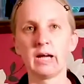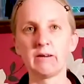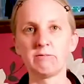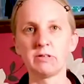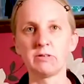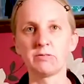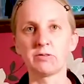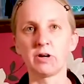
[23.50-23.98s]

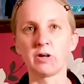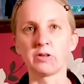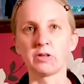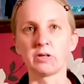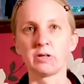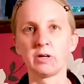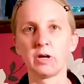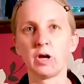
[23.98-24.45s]
Heavenly
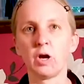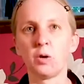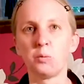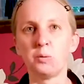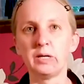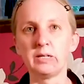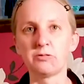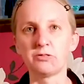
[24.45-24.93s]
Father,
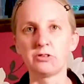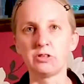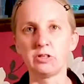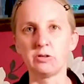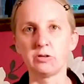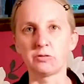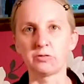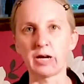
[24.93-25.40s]
we lift to
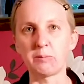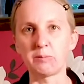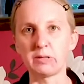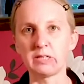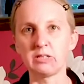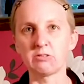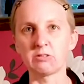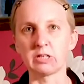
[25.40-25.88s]
you the
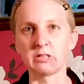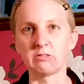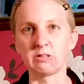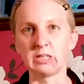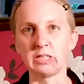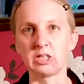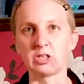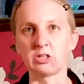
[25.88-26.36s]
families and
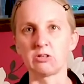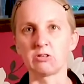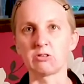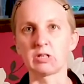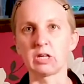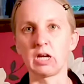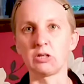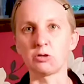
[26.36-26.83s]

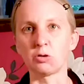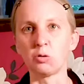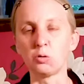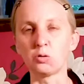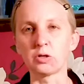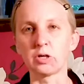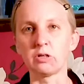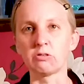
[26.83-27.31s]
teachers and
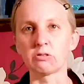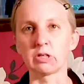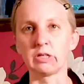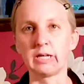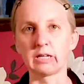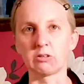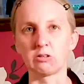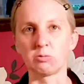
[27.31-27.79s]
all those
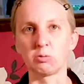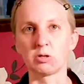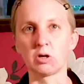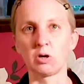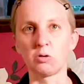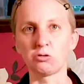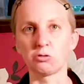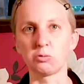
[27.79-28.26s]
connected with
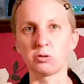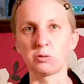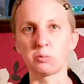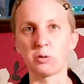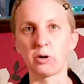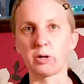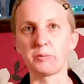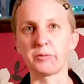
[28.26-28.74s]

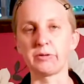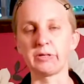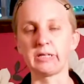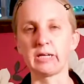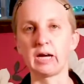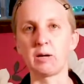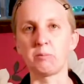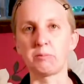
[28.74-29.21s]
Halterworth
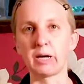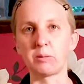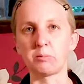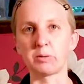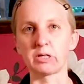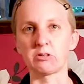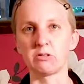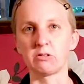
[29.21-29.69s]
Primary and
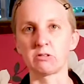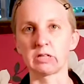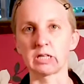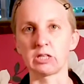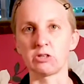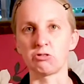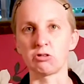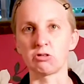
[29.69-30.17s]
Mountbatten
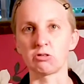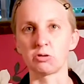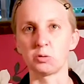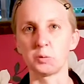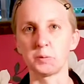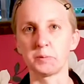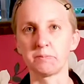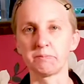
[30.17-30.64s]
Secondary
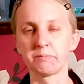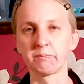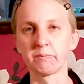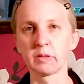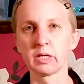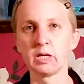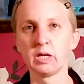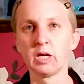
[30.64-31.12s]
School.
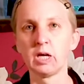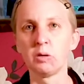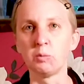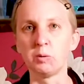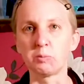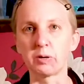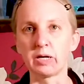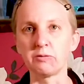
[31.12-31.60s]

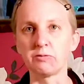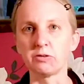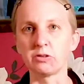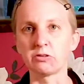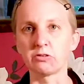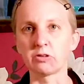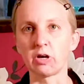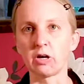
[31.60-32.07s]
We pray for
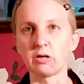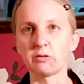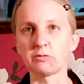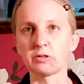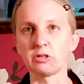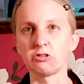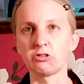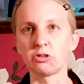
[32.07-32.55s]
the
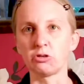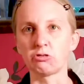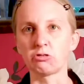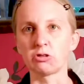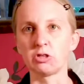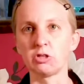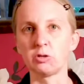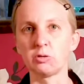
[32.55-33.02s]
staff and
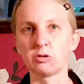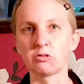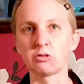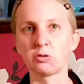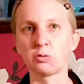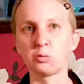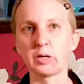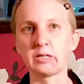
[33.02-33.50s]
children who are
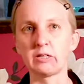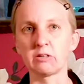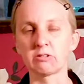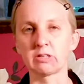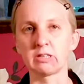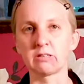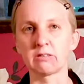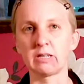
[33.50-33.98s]
still,
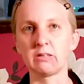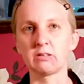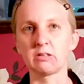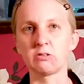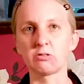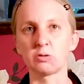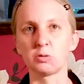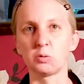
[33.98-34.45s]
still
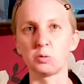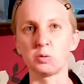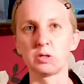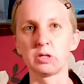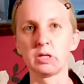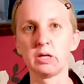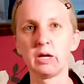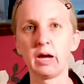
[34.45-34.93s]
attending school
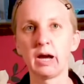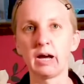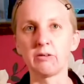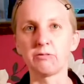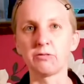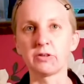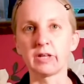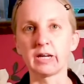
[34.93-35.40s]

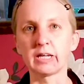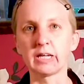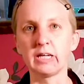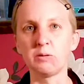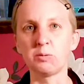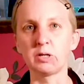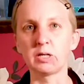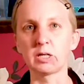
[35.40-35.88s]
and for their
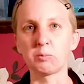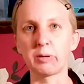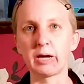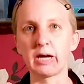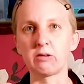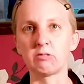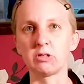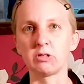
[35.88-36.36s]
key worker
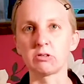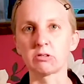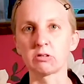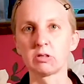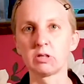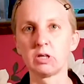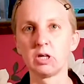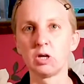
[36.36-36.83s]

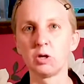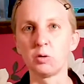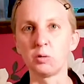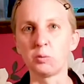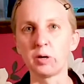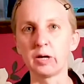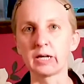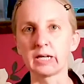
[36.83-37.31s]
parents who
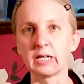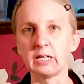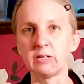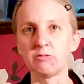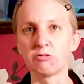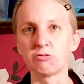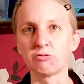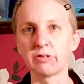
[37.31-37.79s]
are working
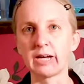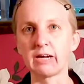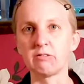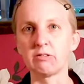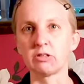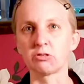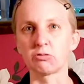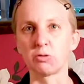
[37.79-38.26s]
in
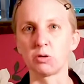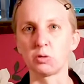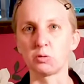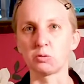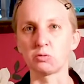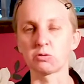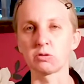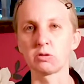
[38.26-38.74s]
various
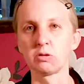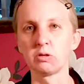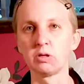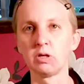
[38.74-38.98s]
roles,